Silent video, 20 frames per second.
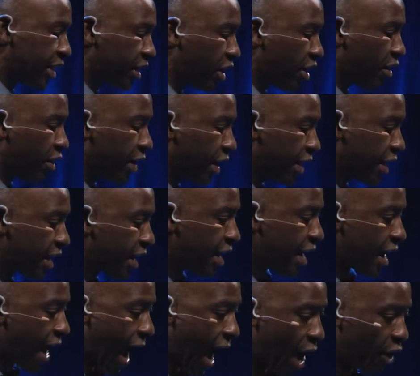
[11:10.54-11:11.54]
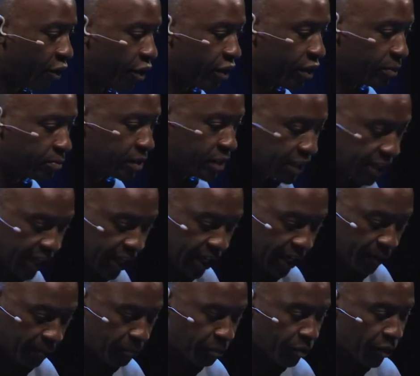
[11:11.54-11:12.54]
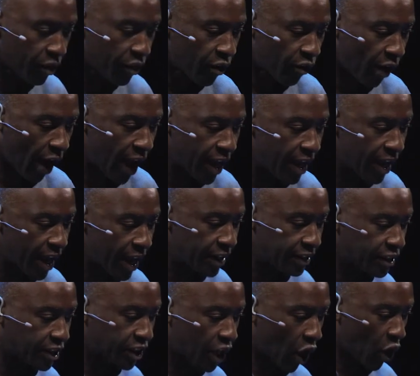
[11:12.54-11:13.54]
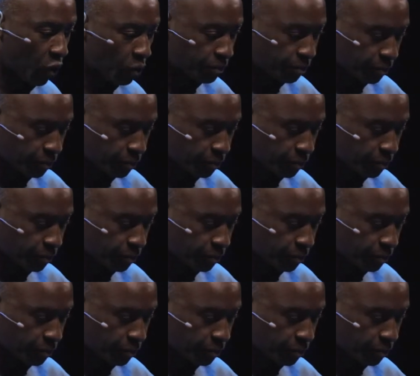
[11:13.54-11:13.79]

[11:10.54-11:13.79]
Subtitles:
learning algorithms need, right? And so